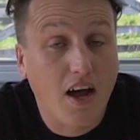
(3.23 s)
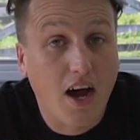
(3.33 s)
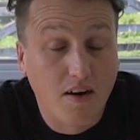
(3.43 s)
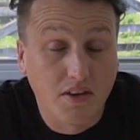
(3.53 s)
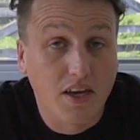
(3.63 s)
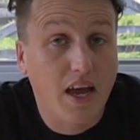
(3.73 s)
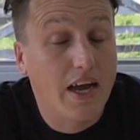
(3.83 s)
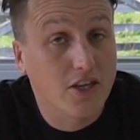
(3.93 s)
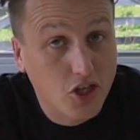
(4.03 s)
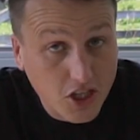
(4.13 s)
RV
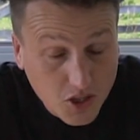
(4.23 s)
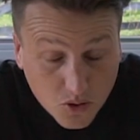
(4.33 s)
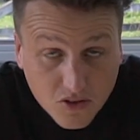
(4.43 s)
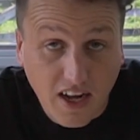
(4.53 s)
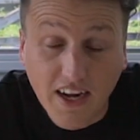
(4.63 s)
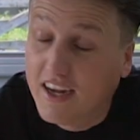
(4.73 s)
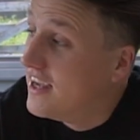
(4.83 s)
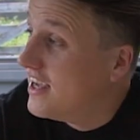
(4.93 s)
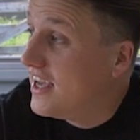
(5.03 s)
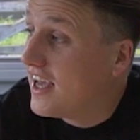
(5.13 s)
HQ today,
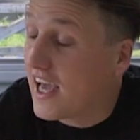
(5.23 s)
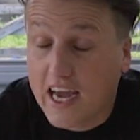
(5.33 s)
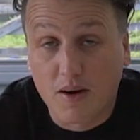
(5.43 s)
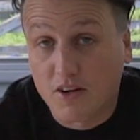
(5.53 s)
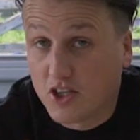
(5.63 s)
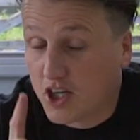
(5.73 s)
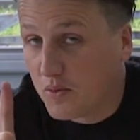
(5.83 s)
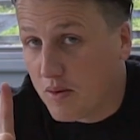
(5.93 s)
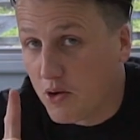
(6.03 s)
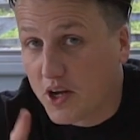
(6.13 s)
and I'm going to show you
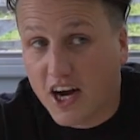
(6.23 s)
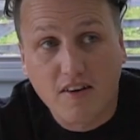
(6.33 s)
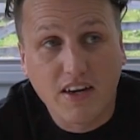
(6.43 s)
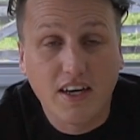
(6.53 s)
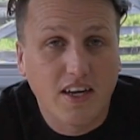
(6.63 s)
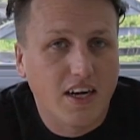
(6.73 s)
one more caravan.